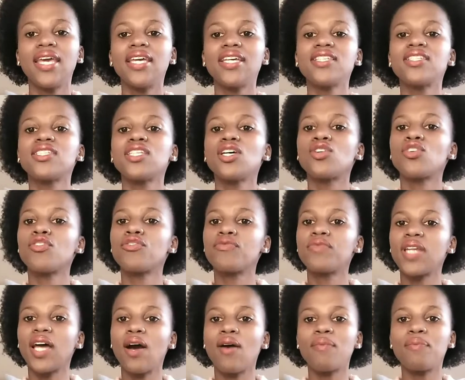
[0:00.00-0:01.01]
instead of
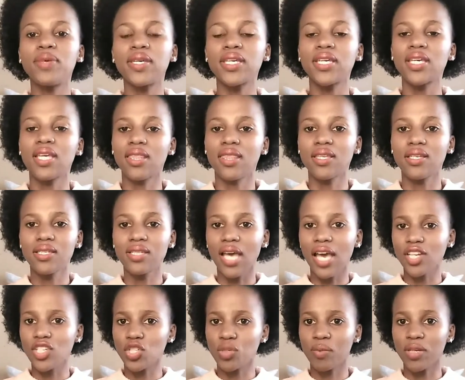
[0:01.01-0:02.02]
now being in this
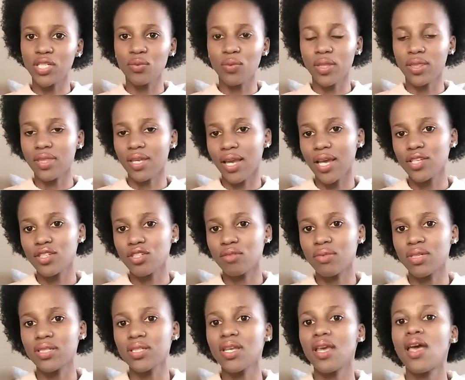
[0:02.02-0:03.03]
argument with the
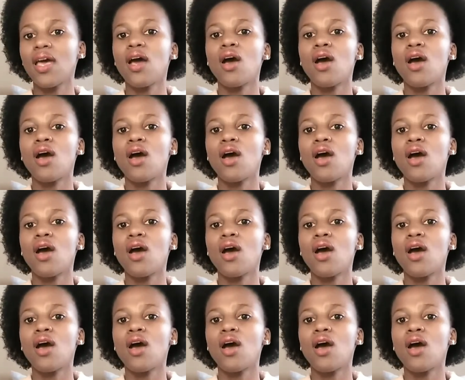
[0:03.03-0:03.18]
customers.